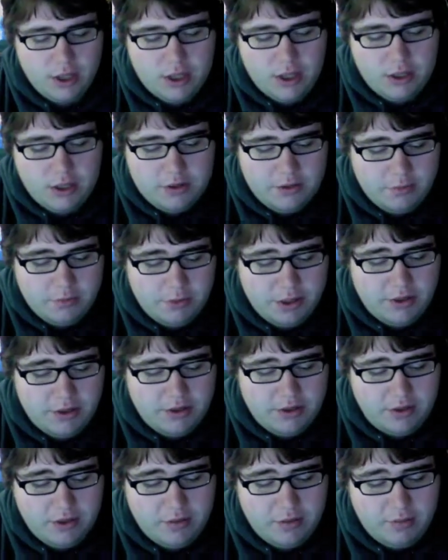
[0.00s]
some ways
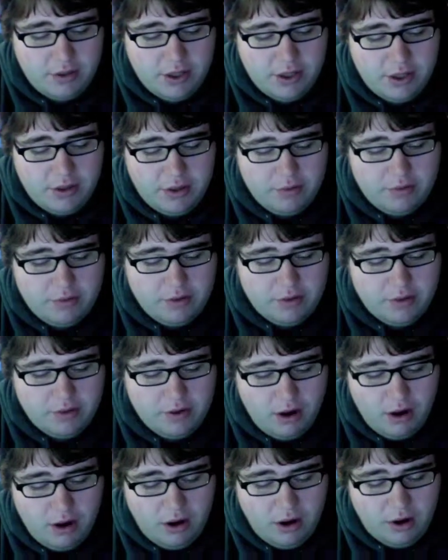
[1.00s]
that you want to use this
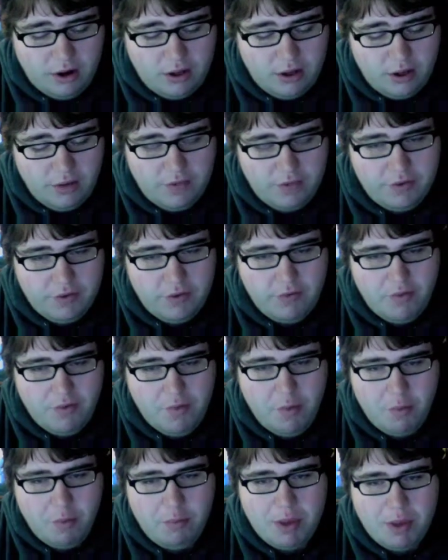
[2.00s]
card. If you flip
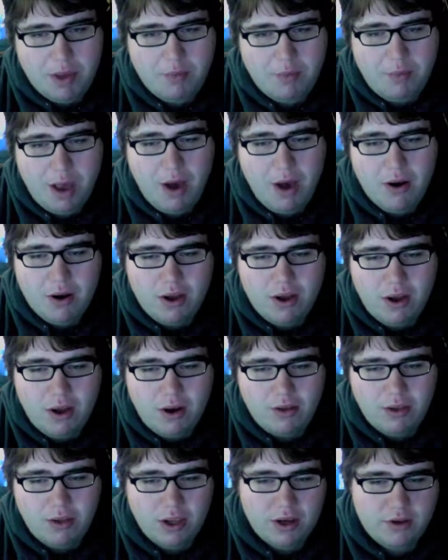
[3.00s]
a big power
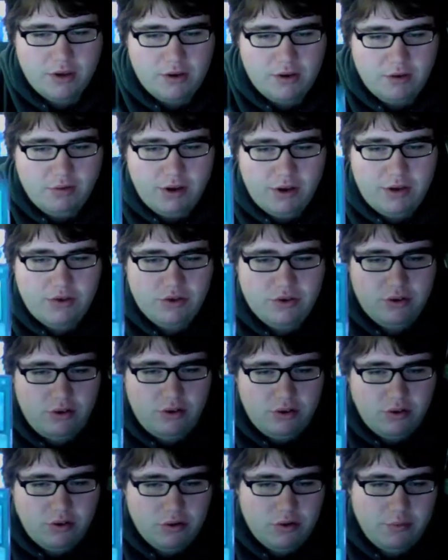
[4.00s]
card like a
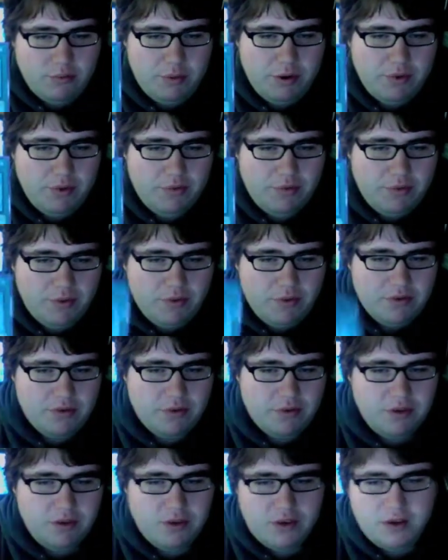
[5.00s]
Torrential or a Mirror Force or
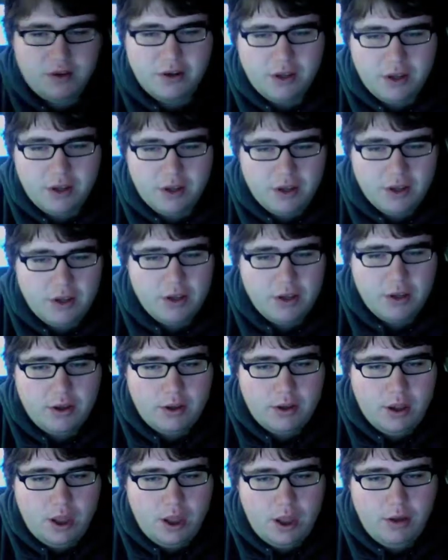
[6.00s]
something,
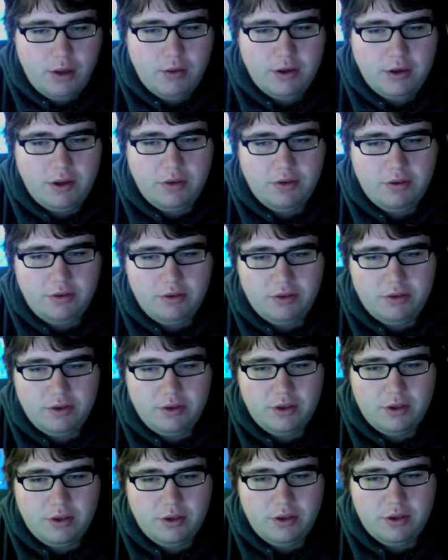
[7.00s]
I would
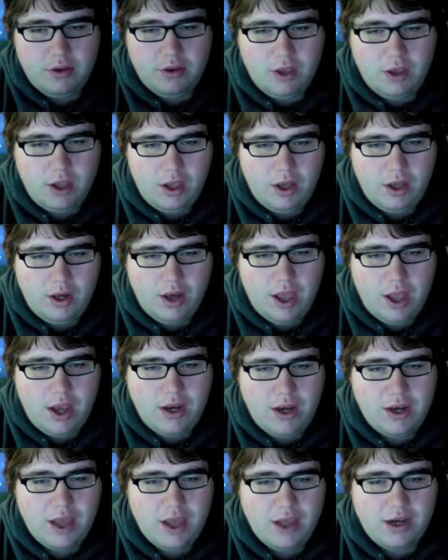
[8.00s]
usually
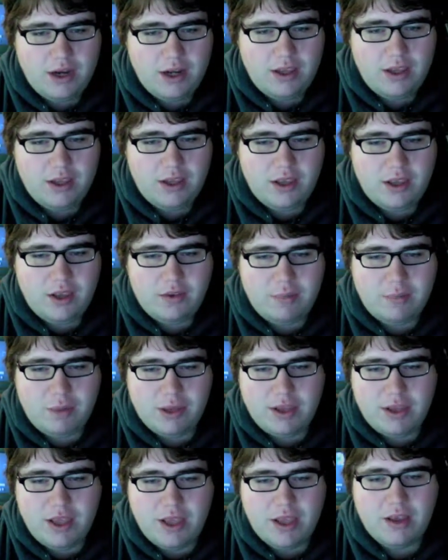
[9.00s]
9 out of 10 times
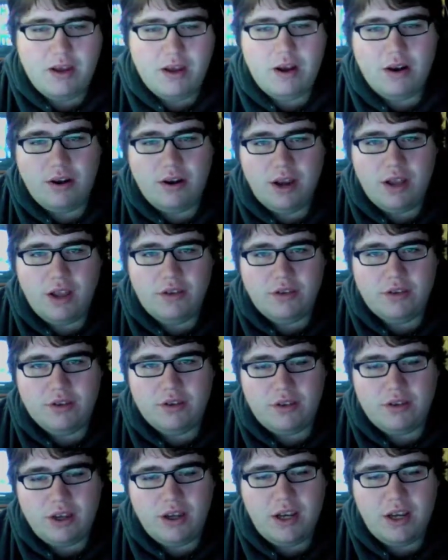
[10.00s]
pick that card. Not just
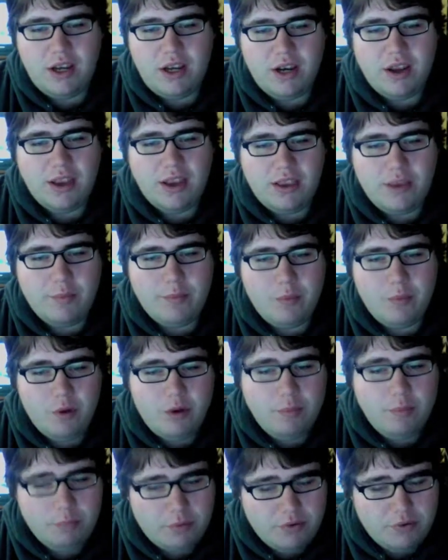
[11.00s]
because I need it at that
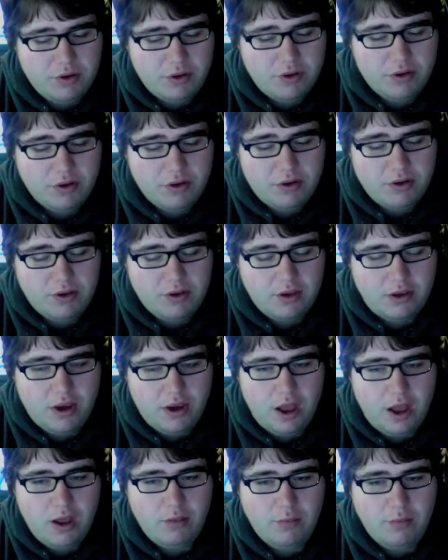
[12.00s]
point, but just because
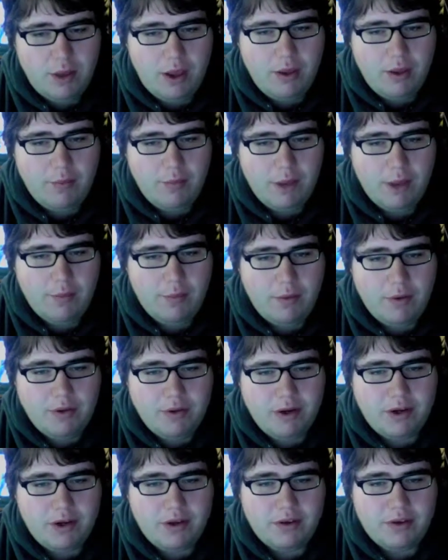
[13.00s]
my
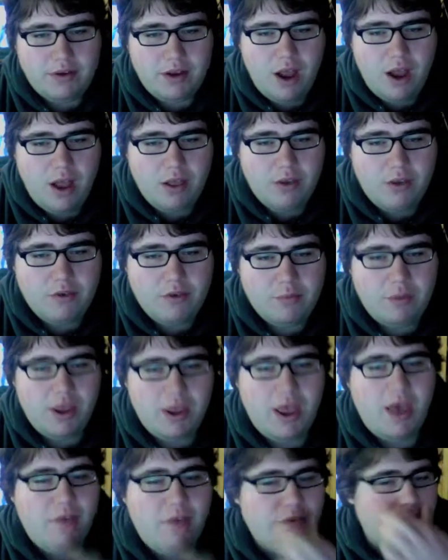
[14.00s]
opponent's knowledge of me
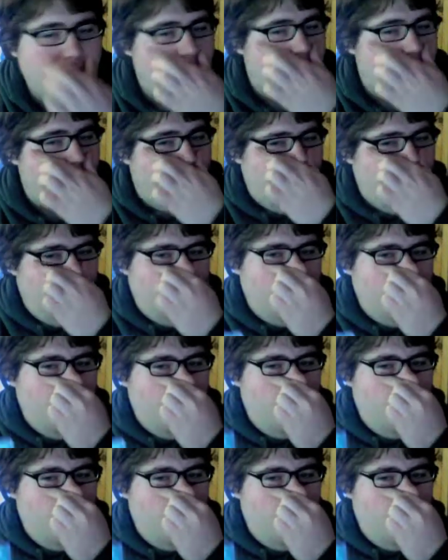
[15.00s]
having that card